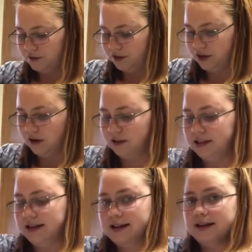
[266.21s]

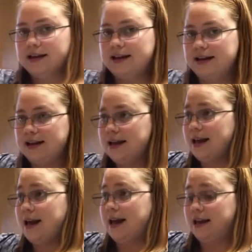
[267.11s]
salt
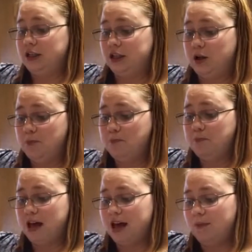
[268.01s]
and
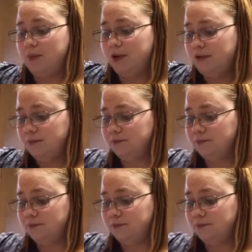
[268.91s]
pepper.